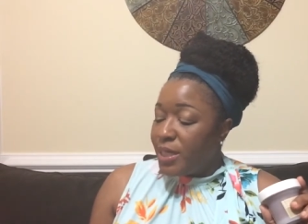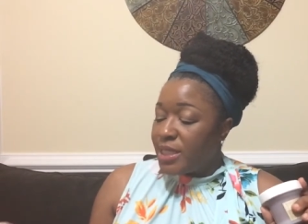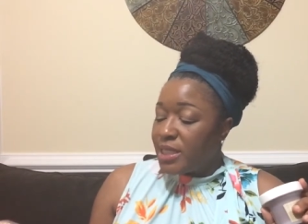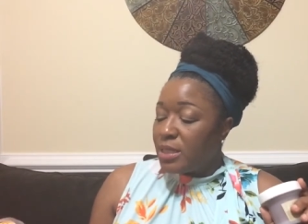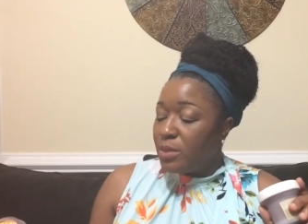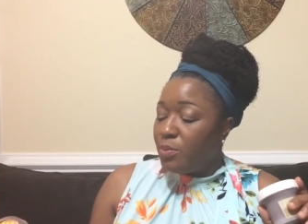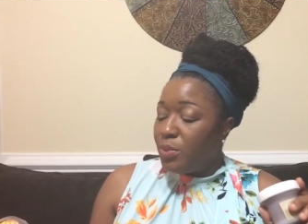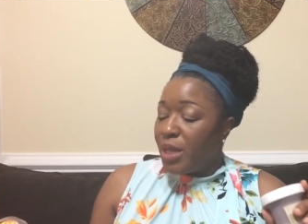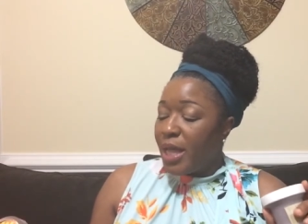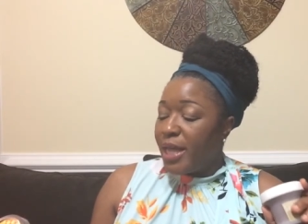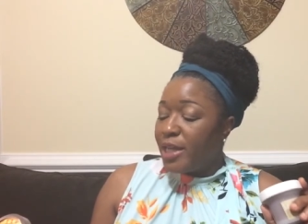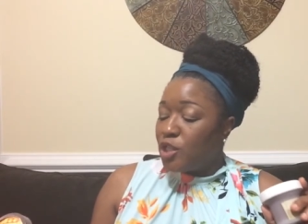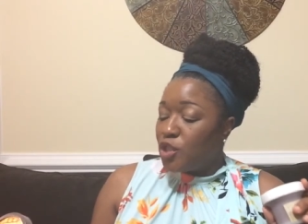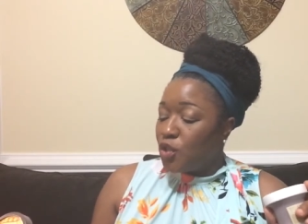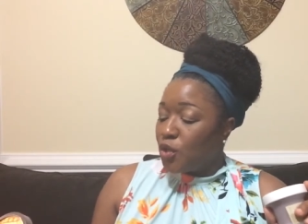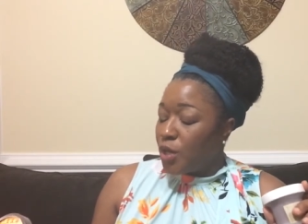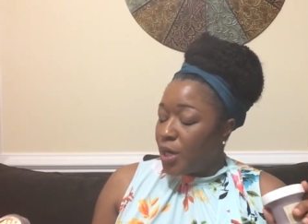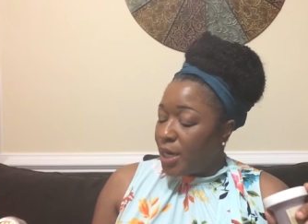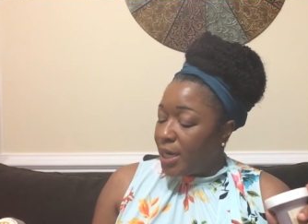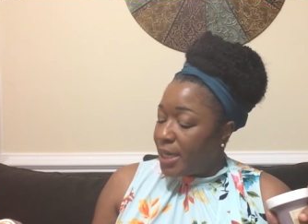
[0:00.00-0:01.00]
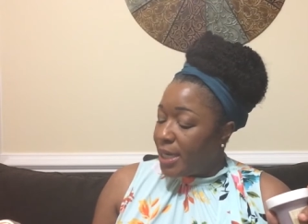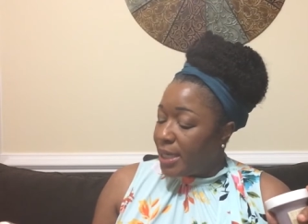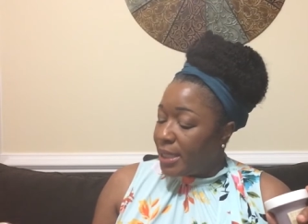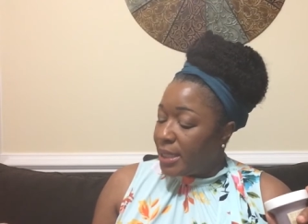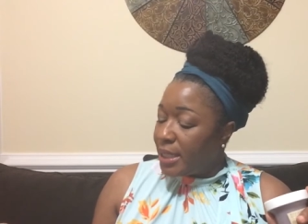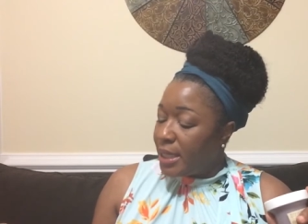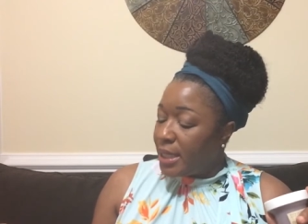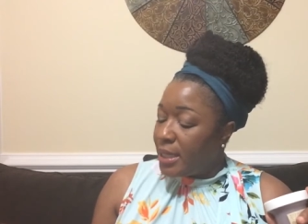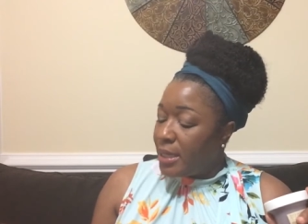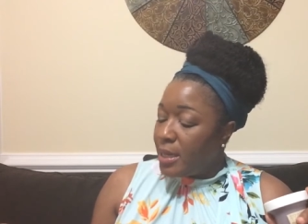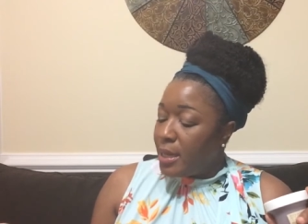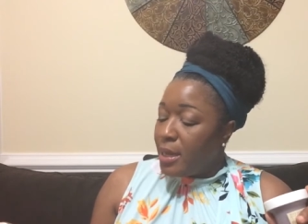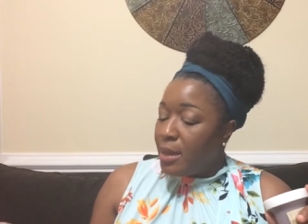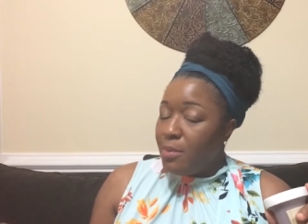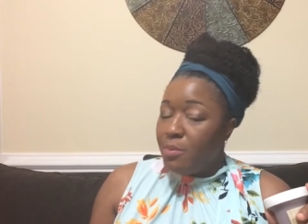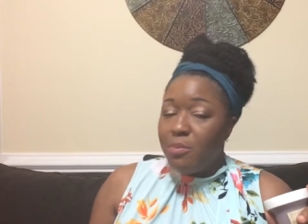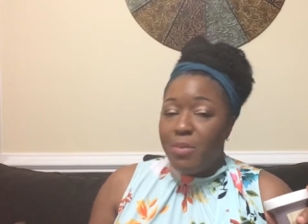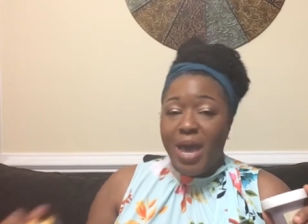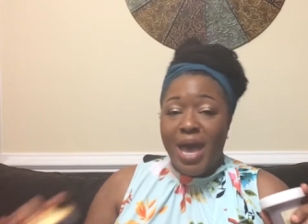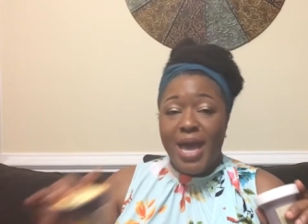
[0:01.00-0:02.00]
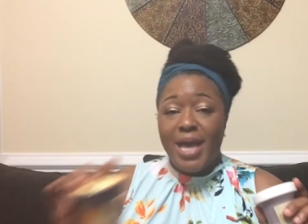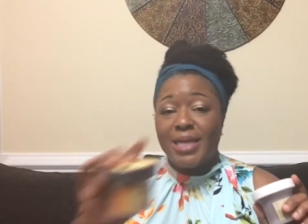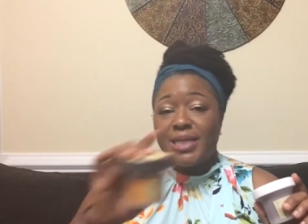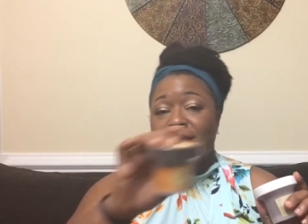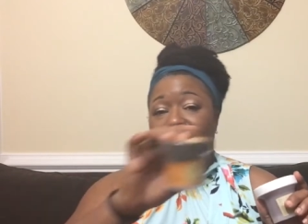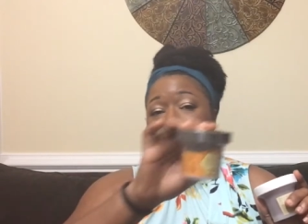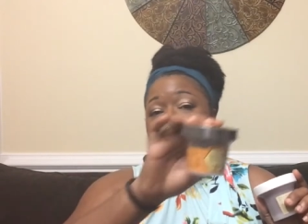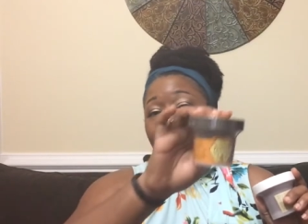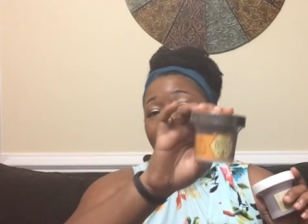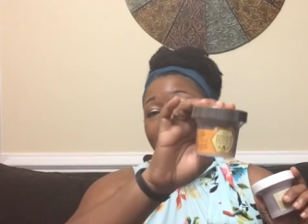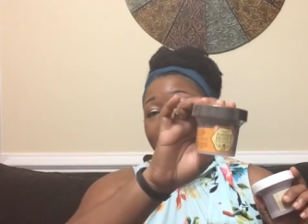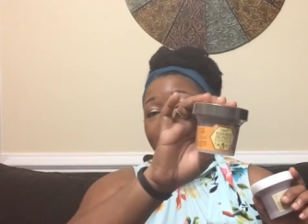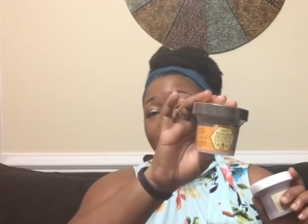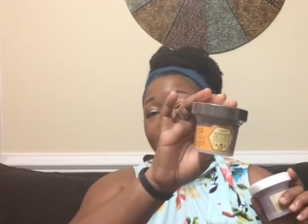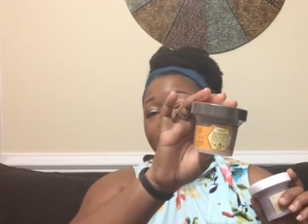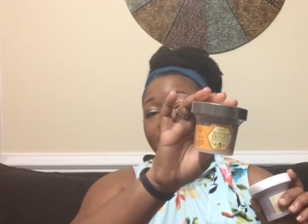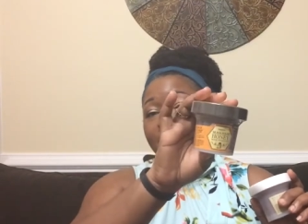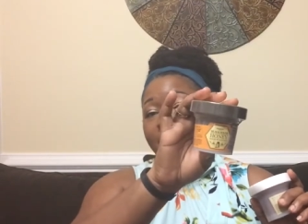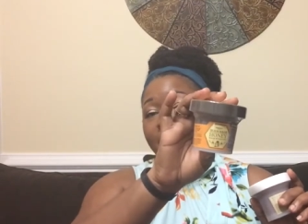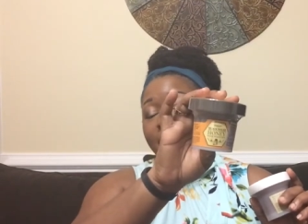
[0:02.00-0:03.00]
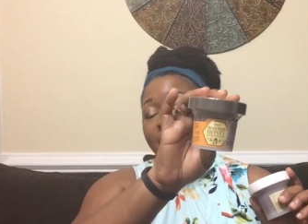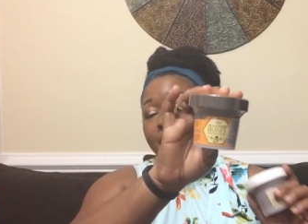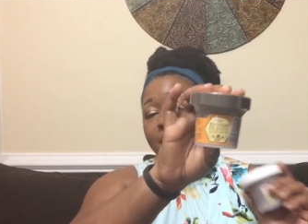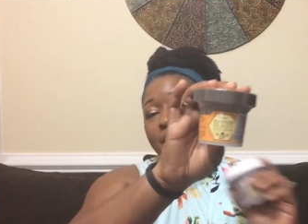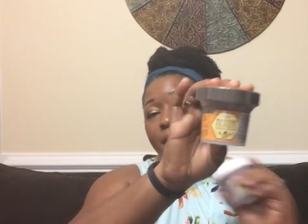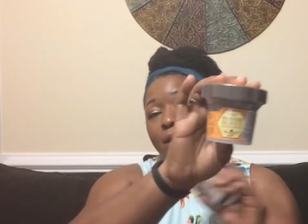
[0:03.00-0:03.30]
It's the Black Sugar Honey Mask and I had